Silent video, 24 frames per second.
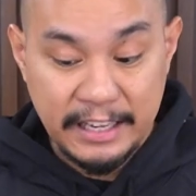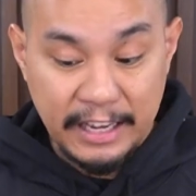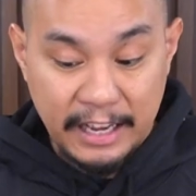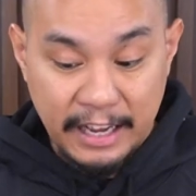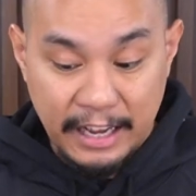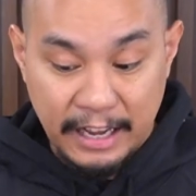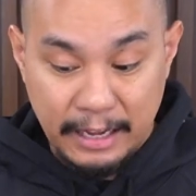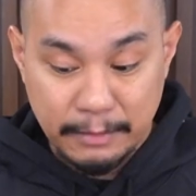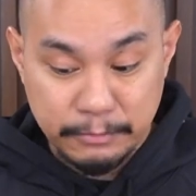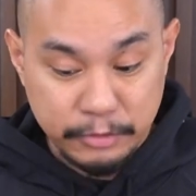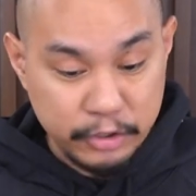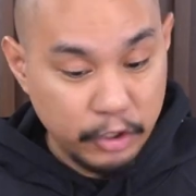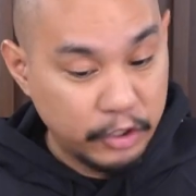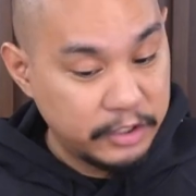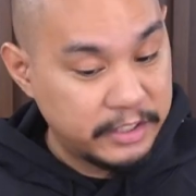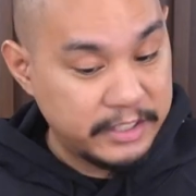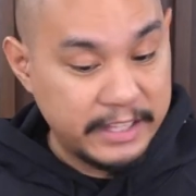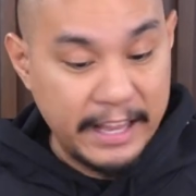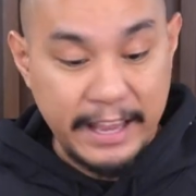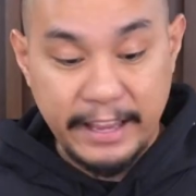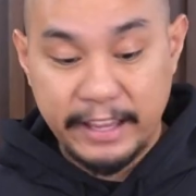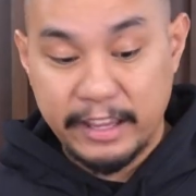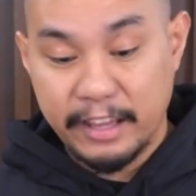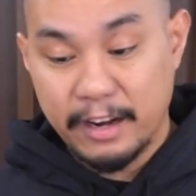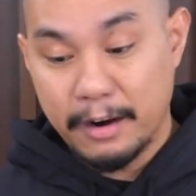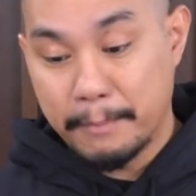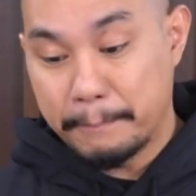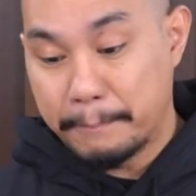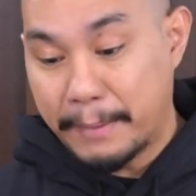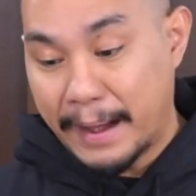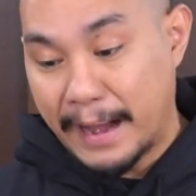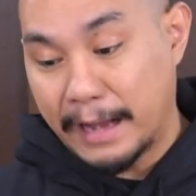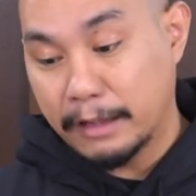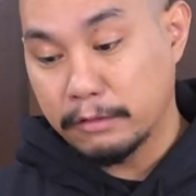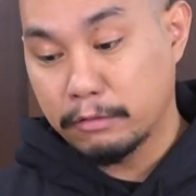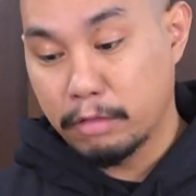So it's taken
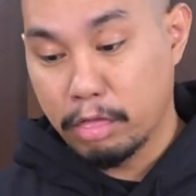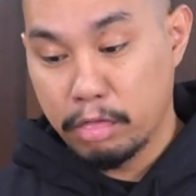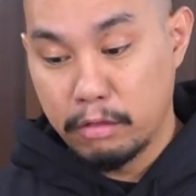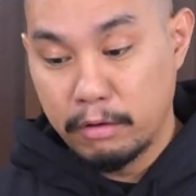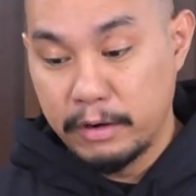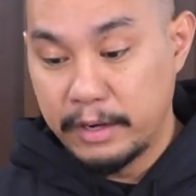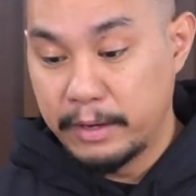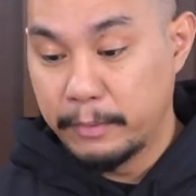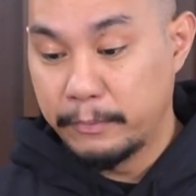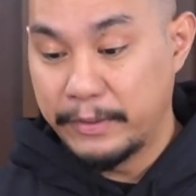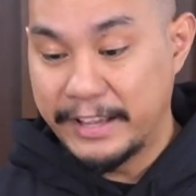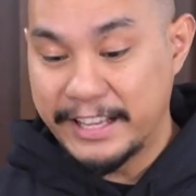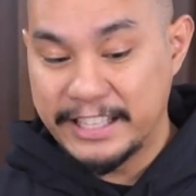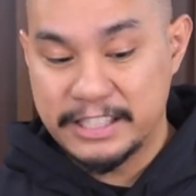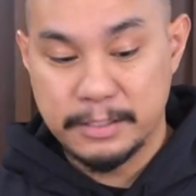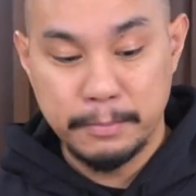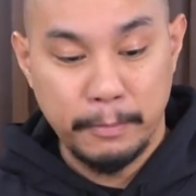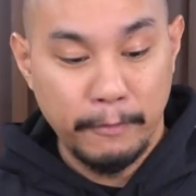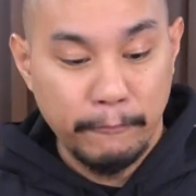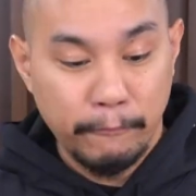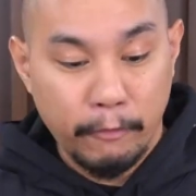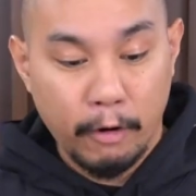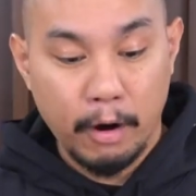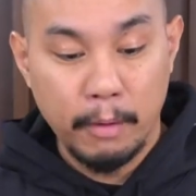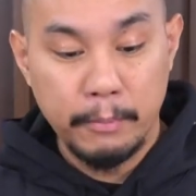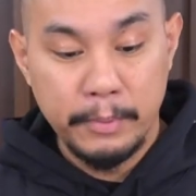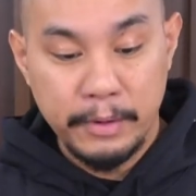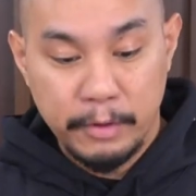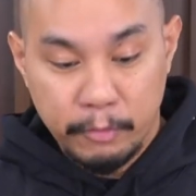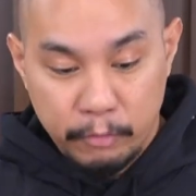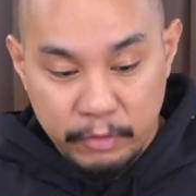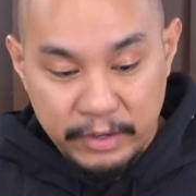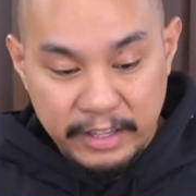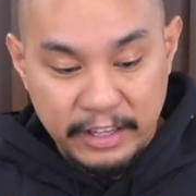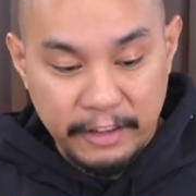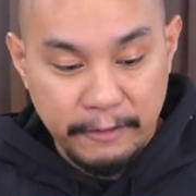about 3 weeks before we
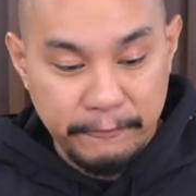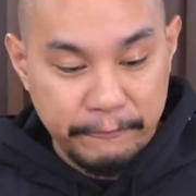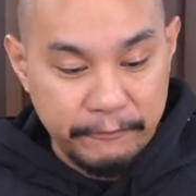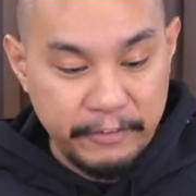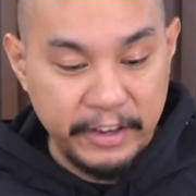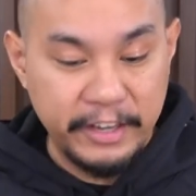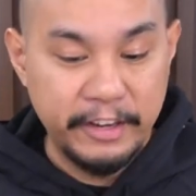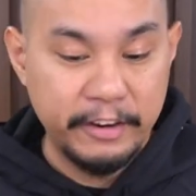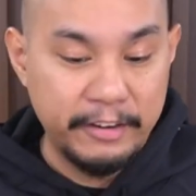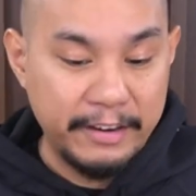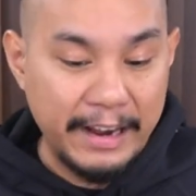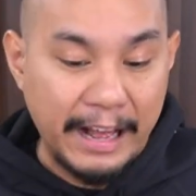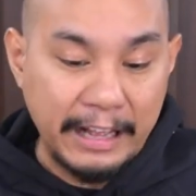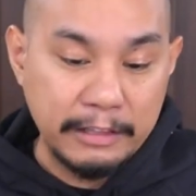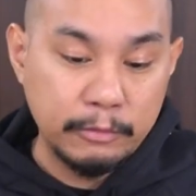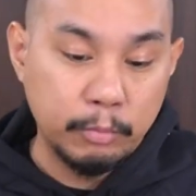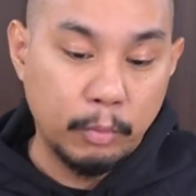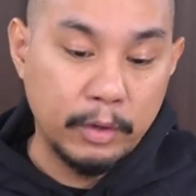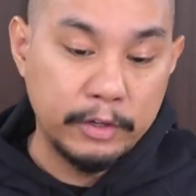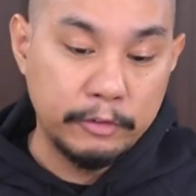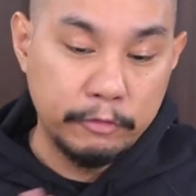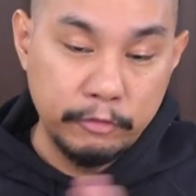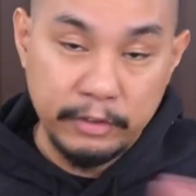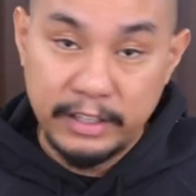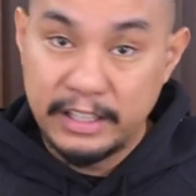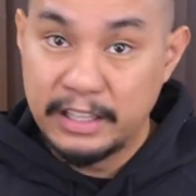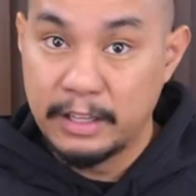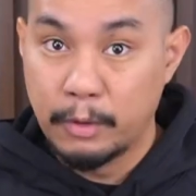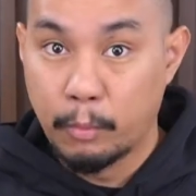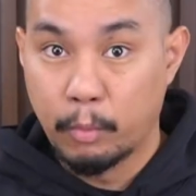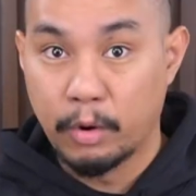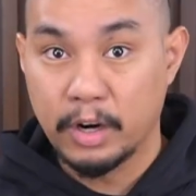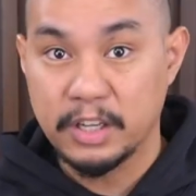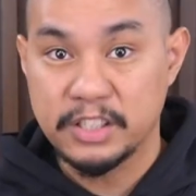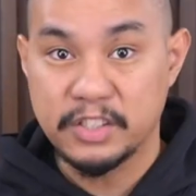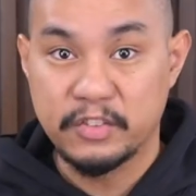really figured out what really
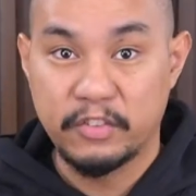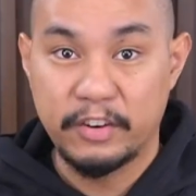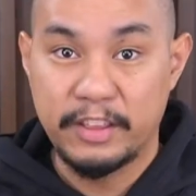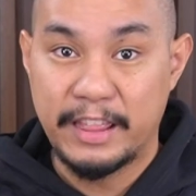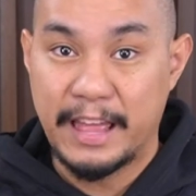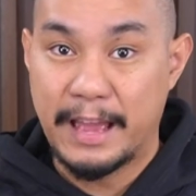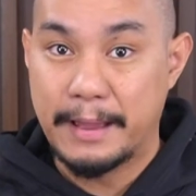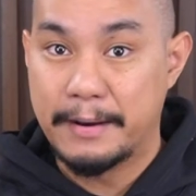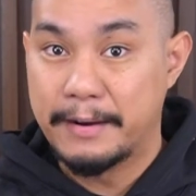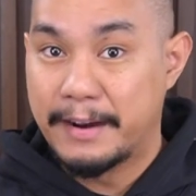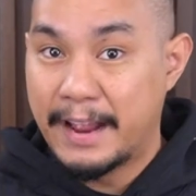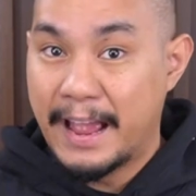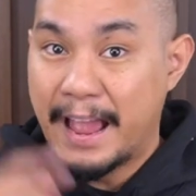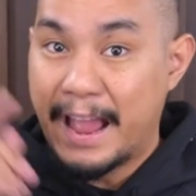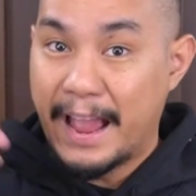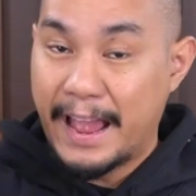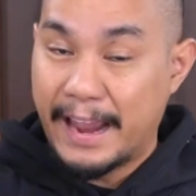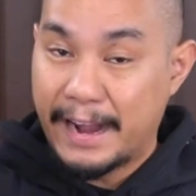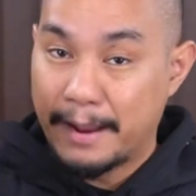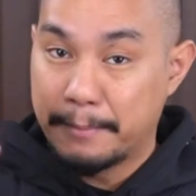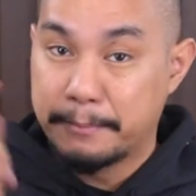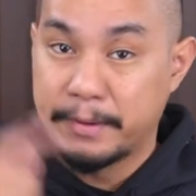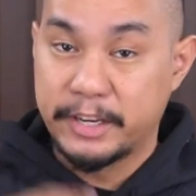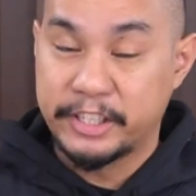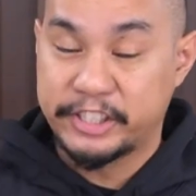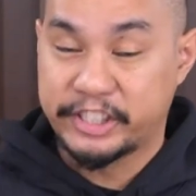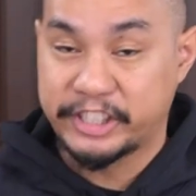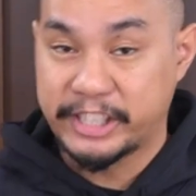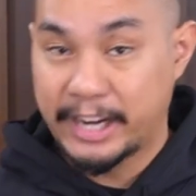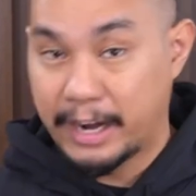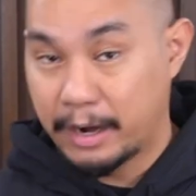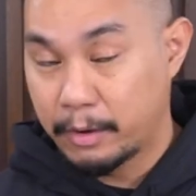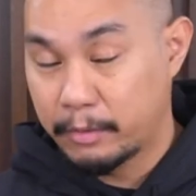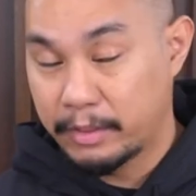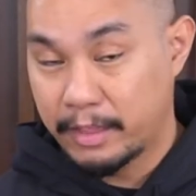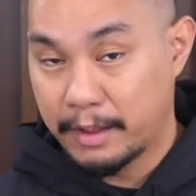works for them. And I'm going to
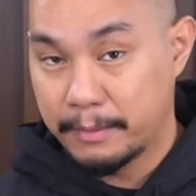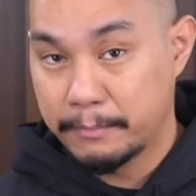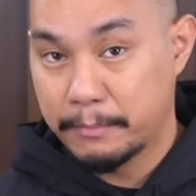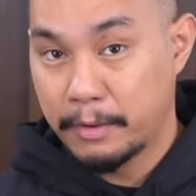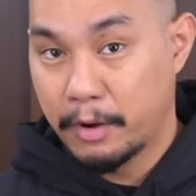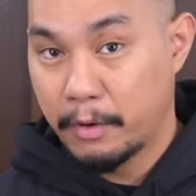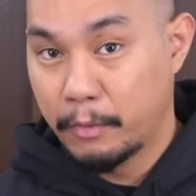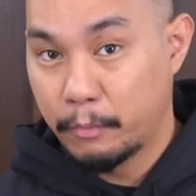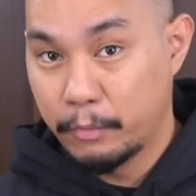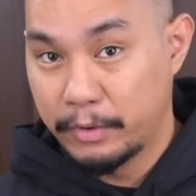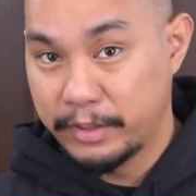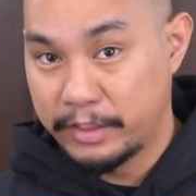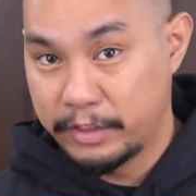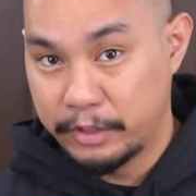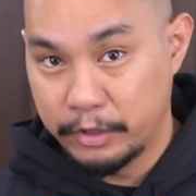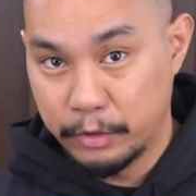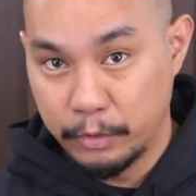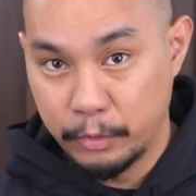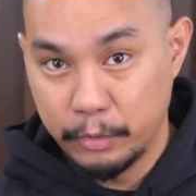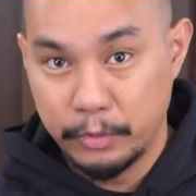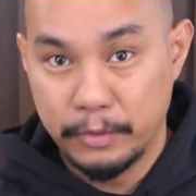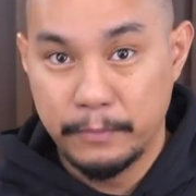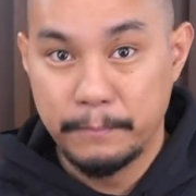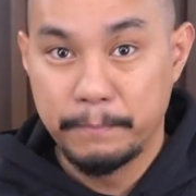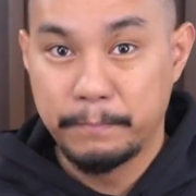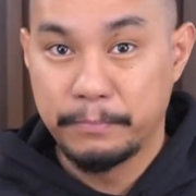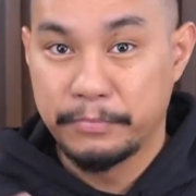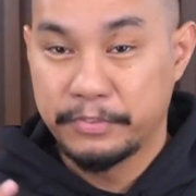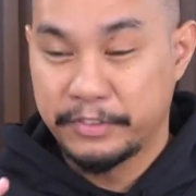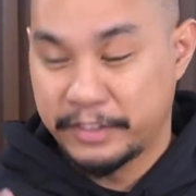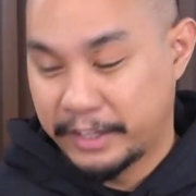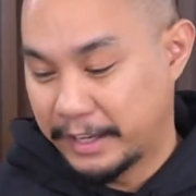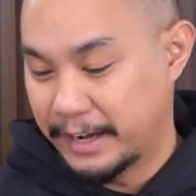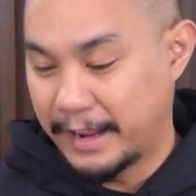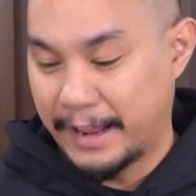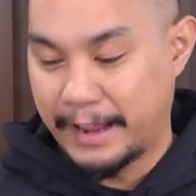share them with you
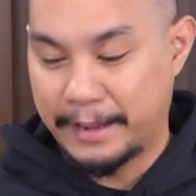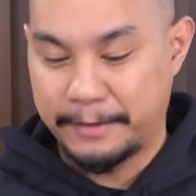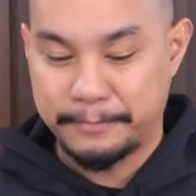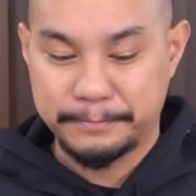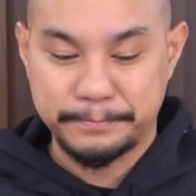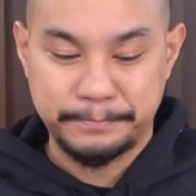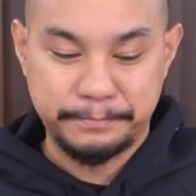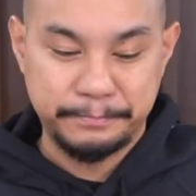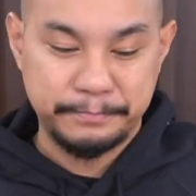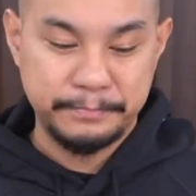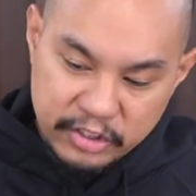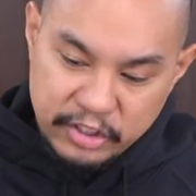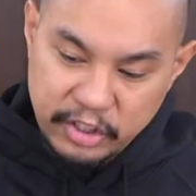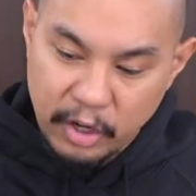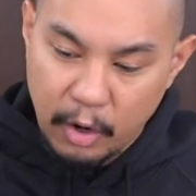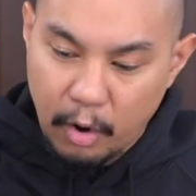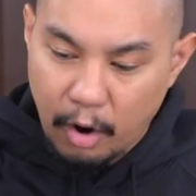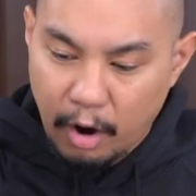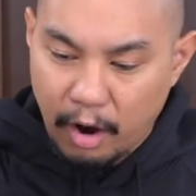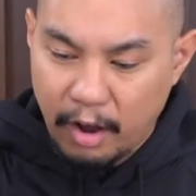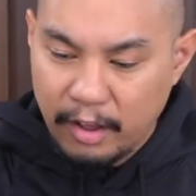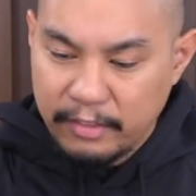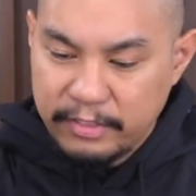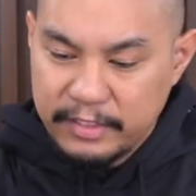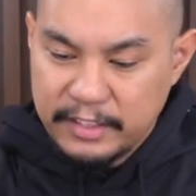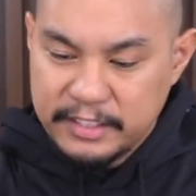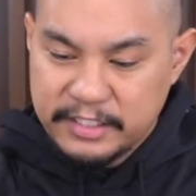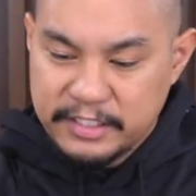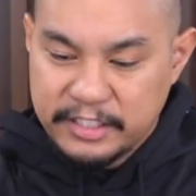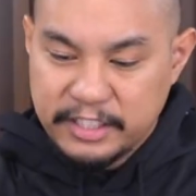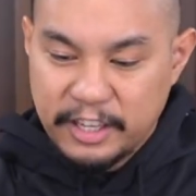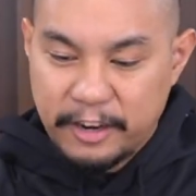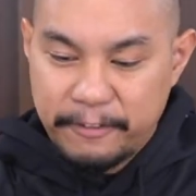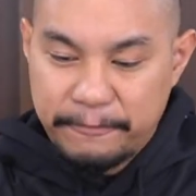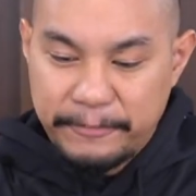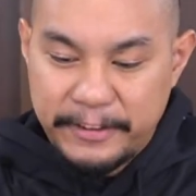today. So on the
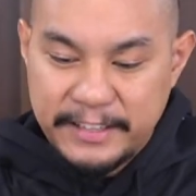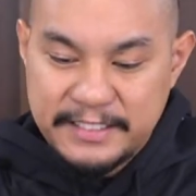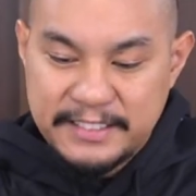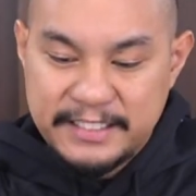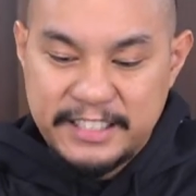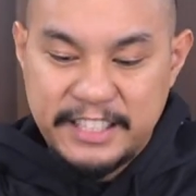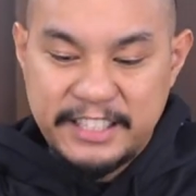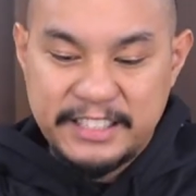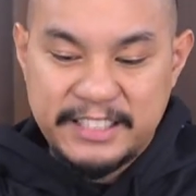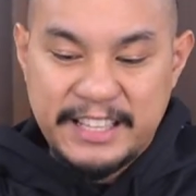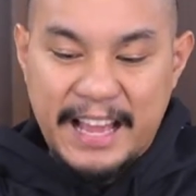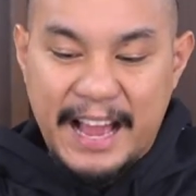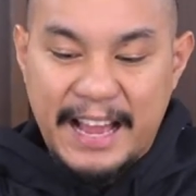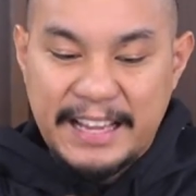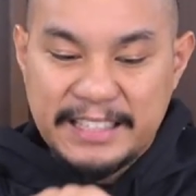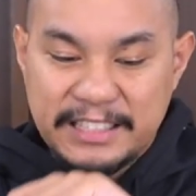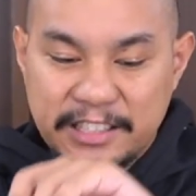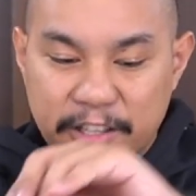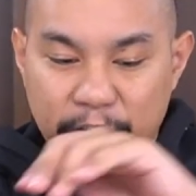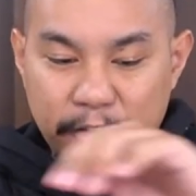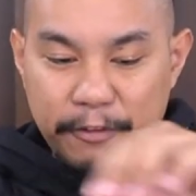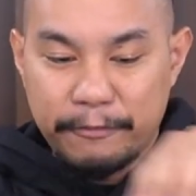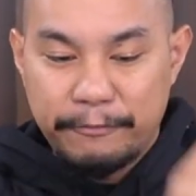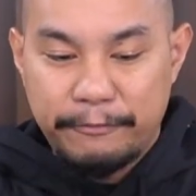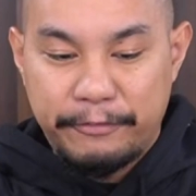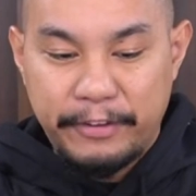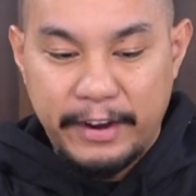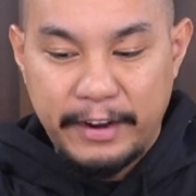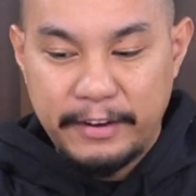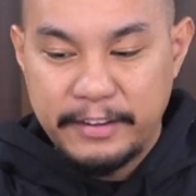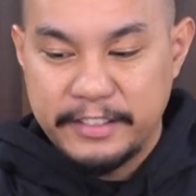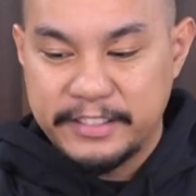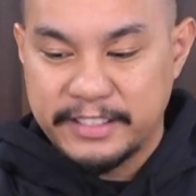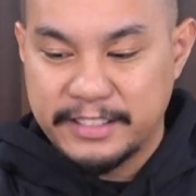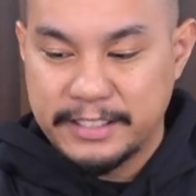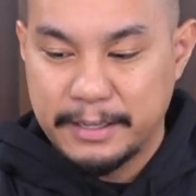surface, these guys look
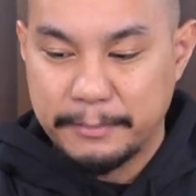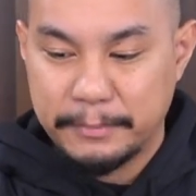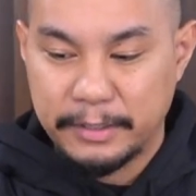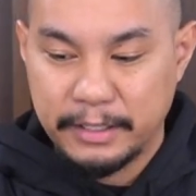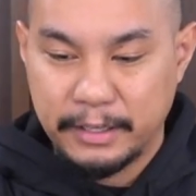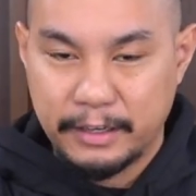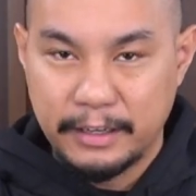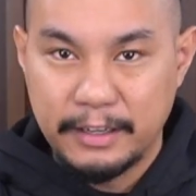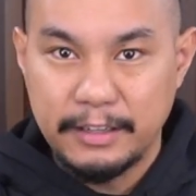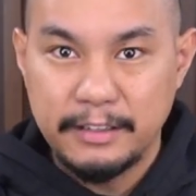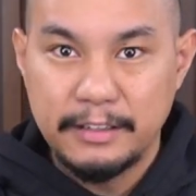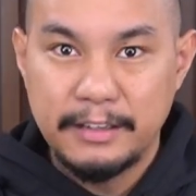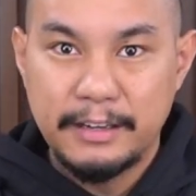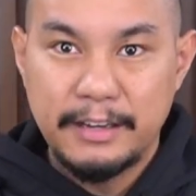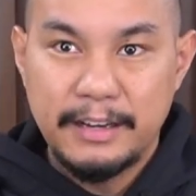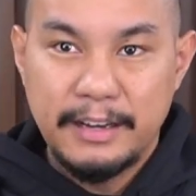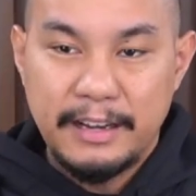very similar.